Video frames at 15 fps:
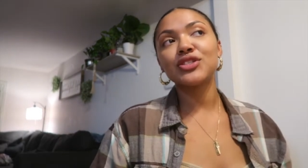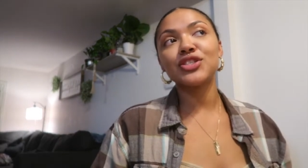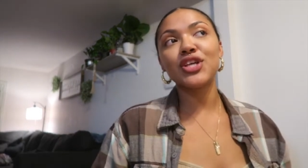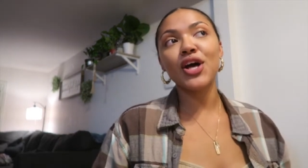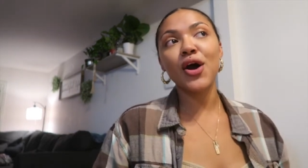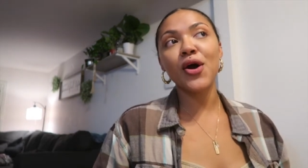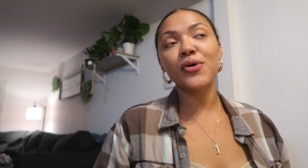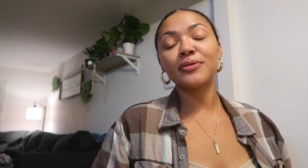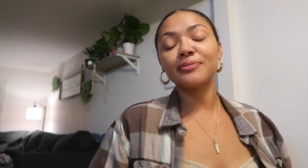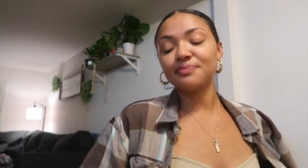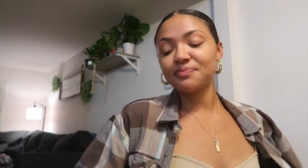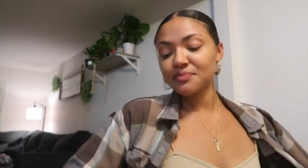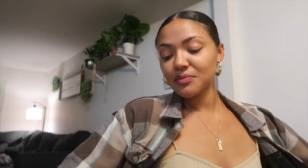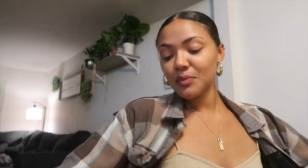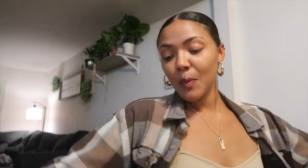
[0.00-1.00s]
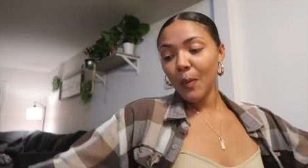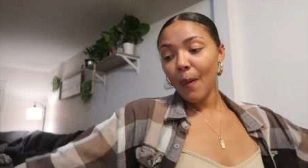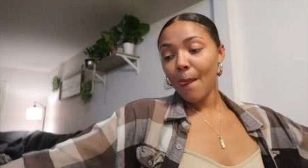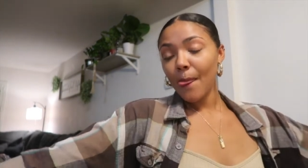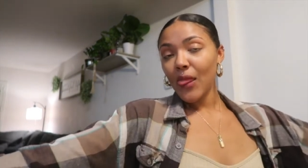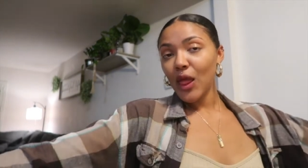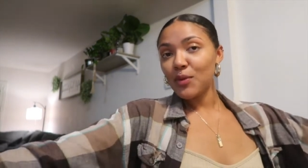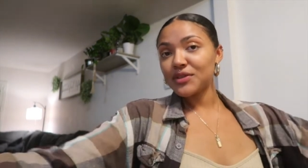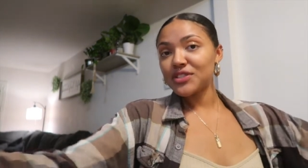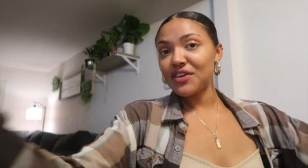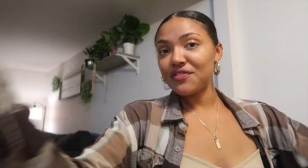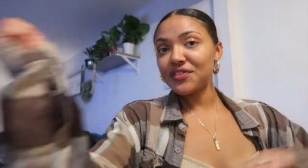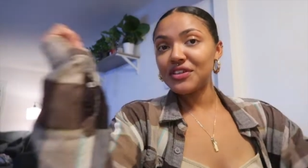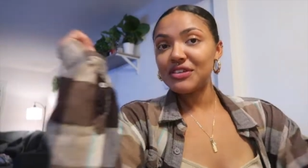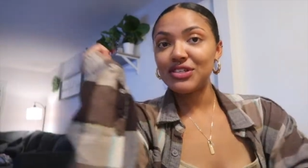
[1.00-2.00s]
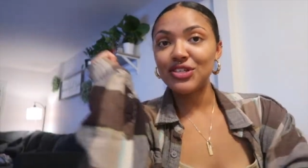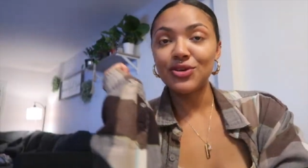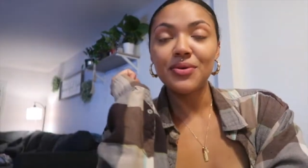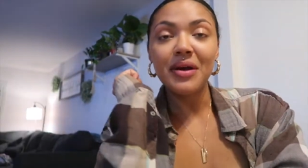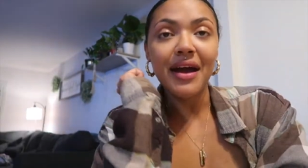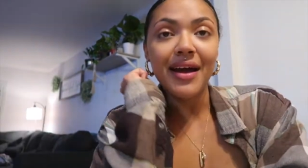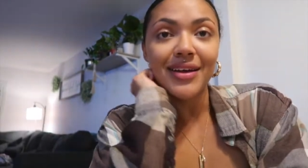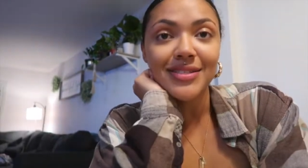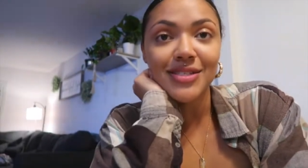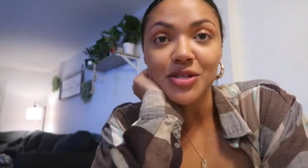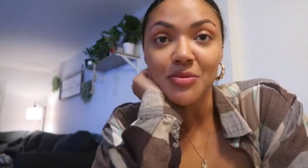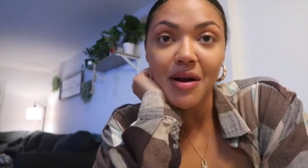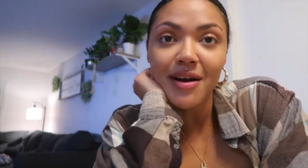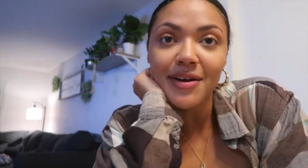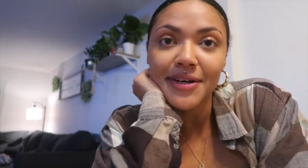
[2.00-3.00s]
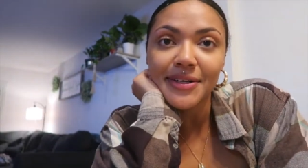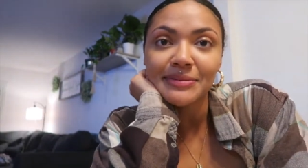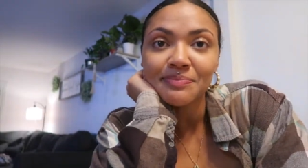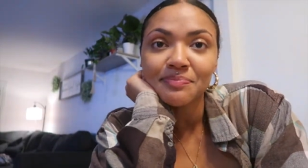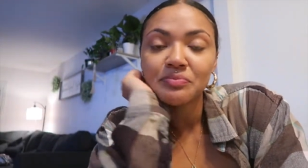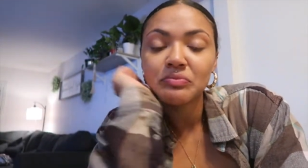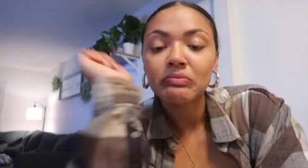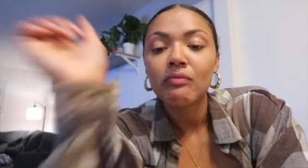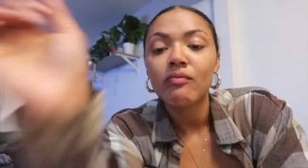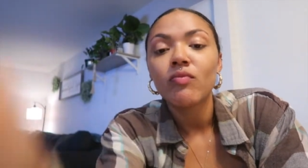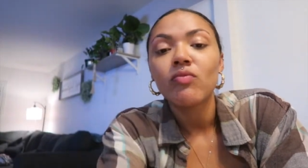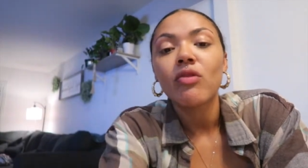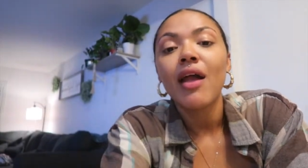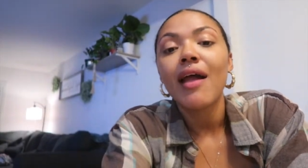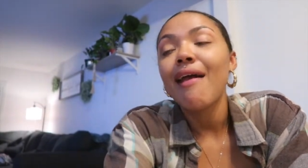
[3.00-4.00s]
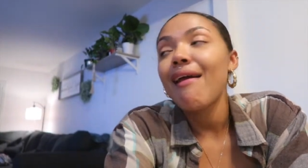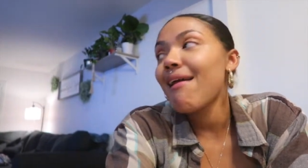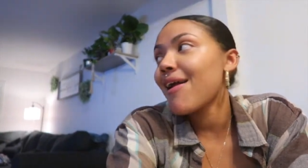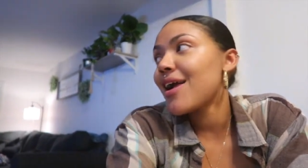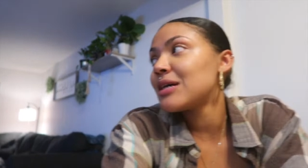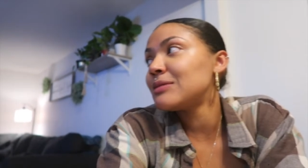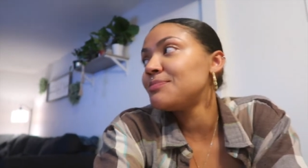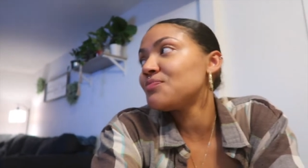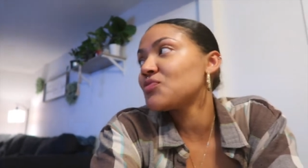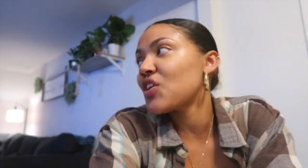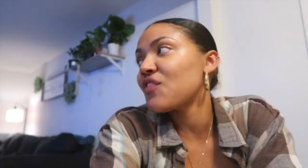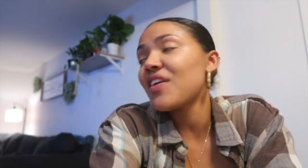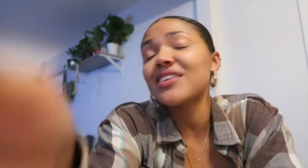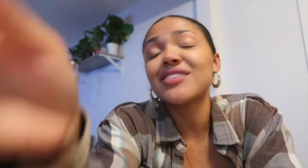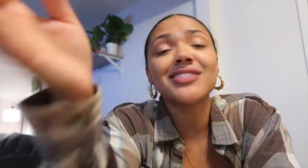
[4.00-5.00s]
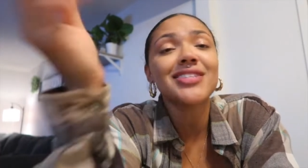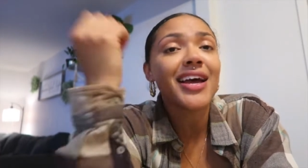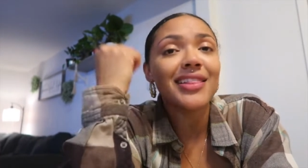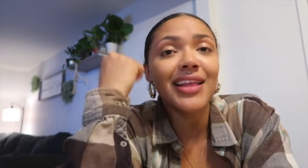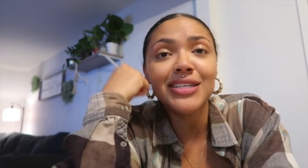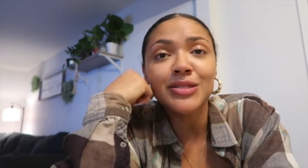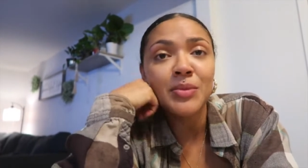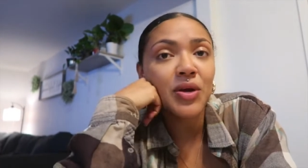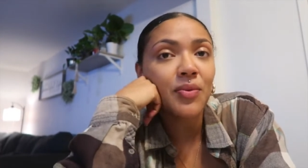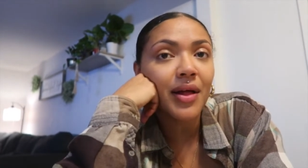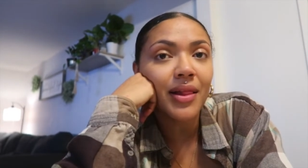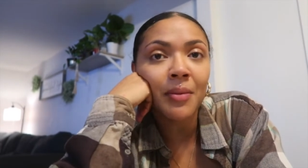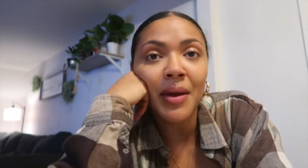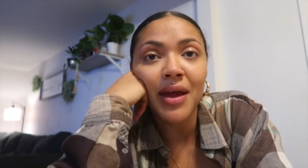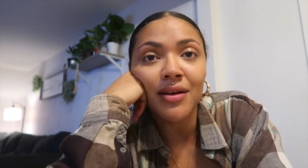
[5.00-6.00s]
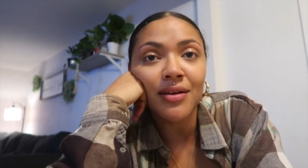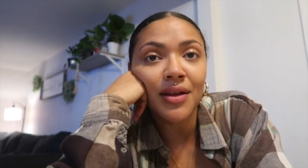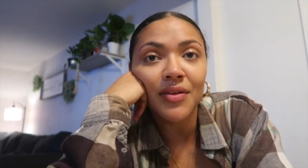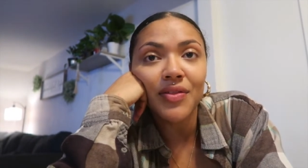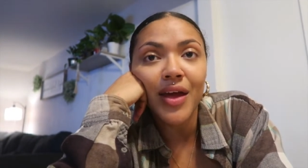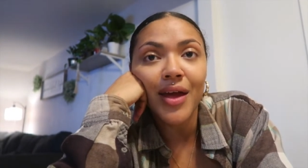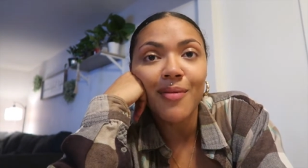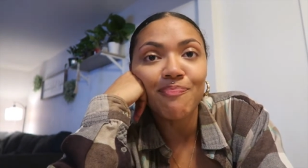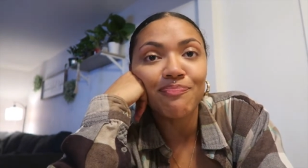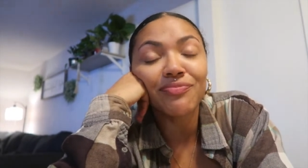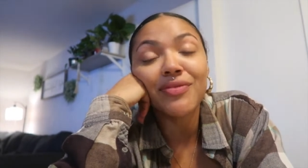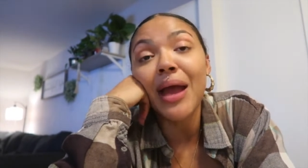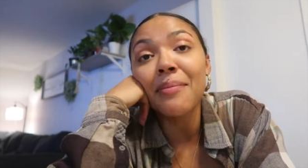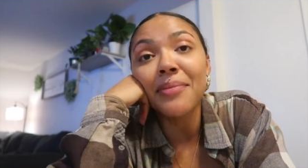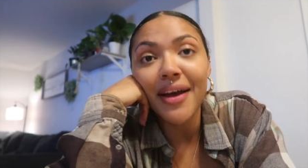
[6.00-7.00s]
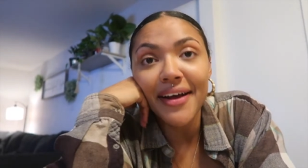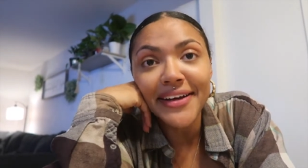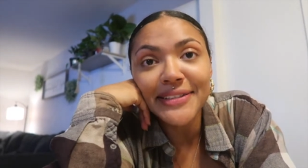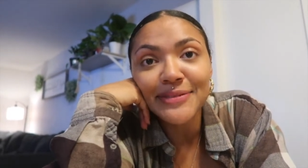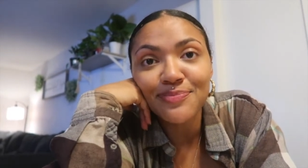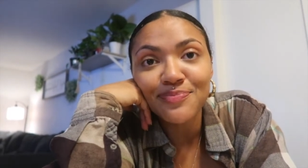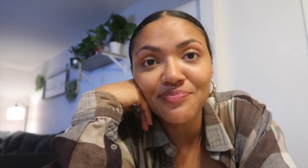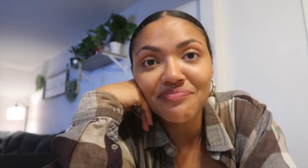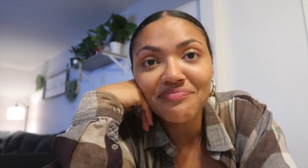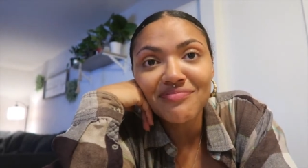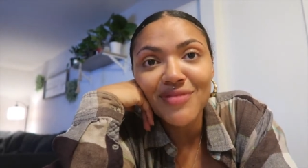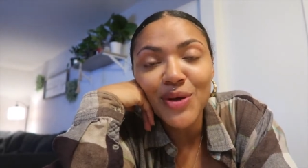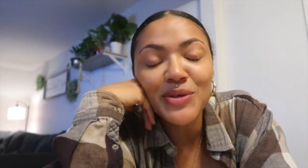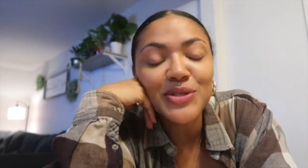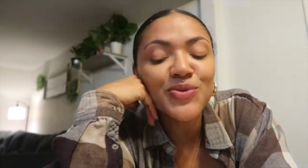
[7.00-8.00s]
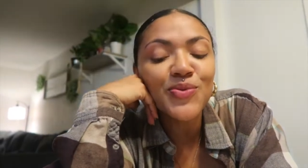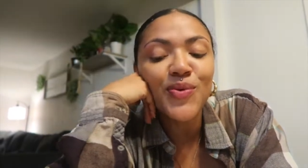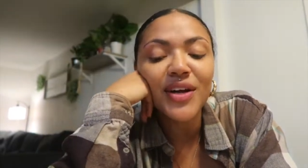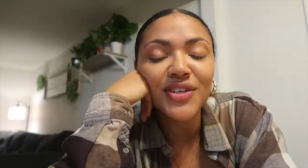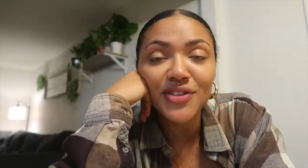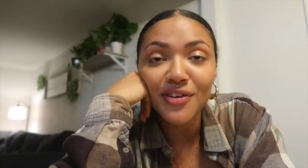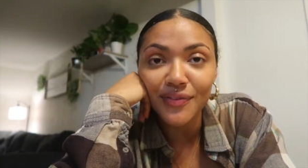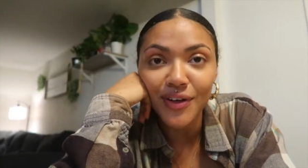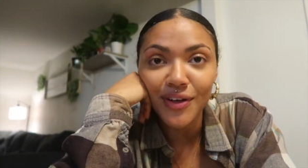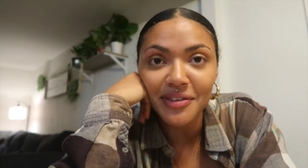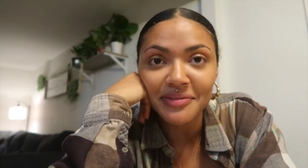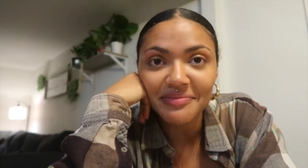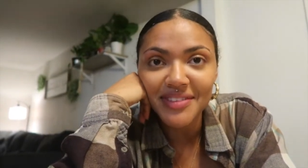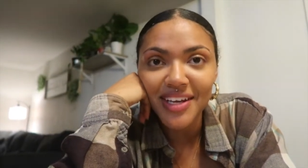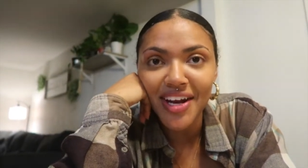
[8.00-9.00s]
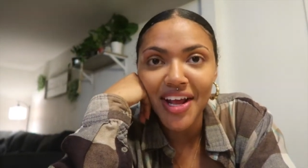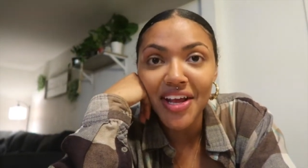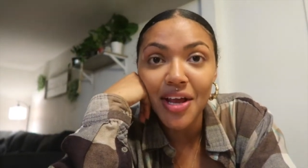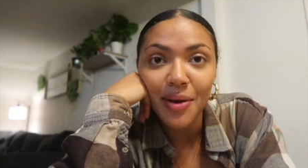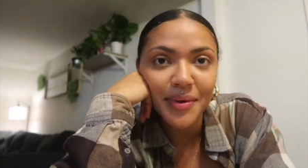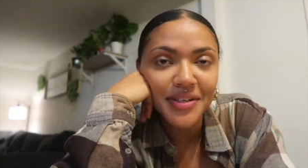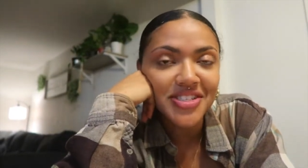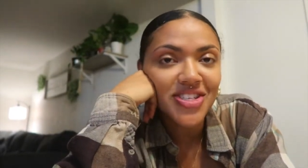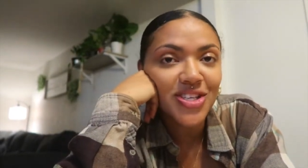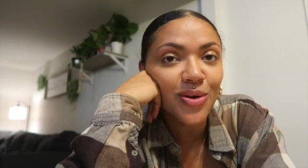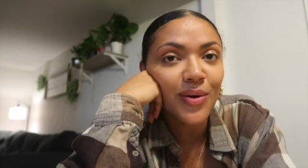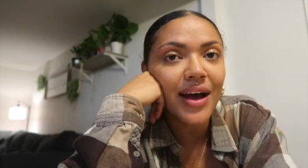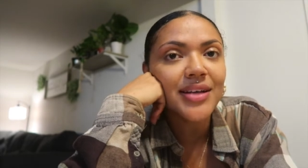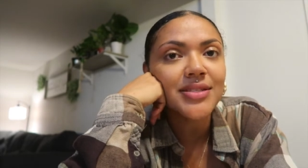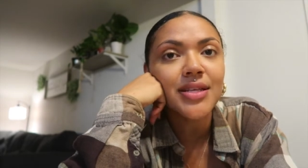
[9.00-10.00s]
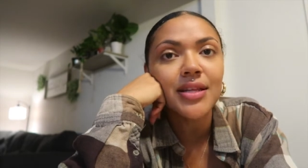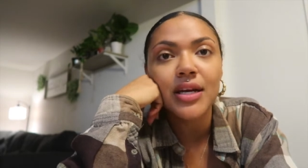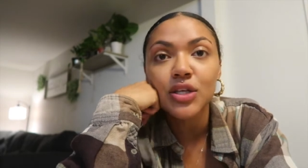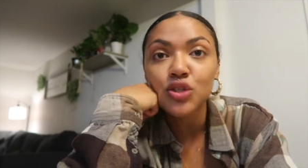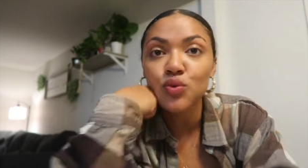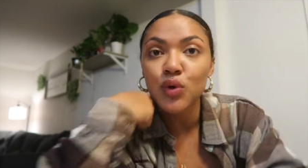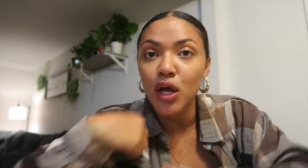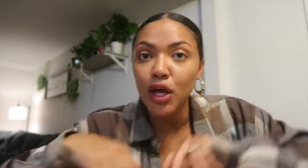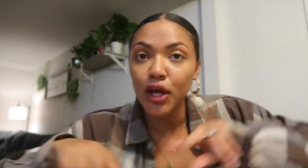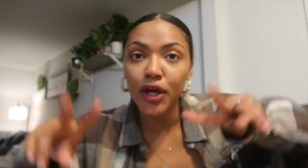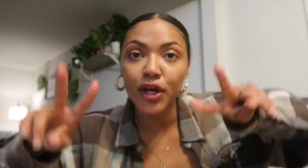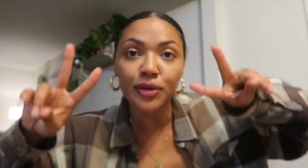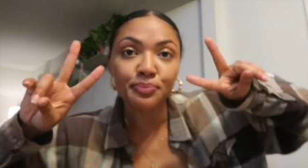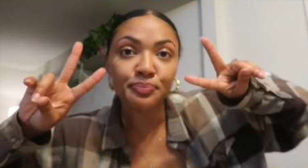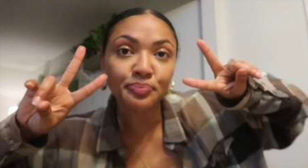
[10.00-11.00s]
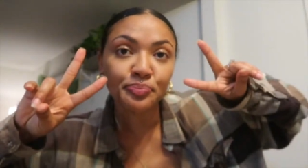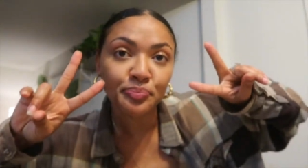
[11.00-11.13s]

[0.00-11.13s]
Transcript: So, we'll definitely see you guys tomorrow. And if I decide last minute while I'm editing that I'm not, it was wonderful. And I can't wait to see you guys in the next one.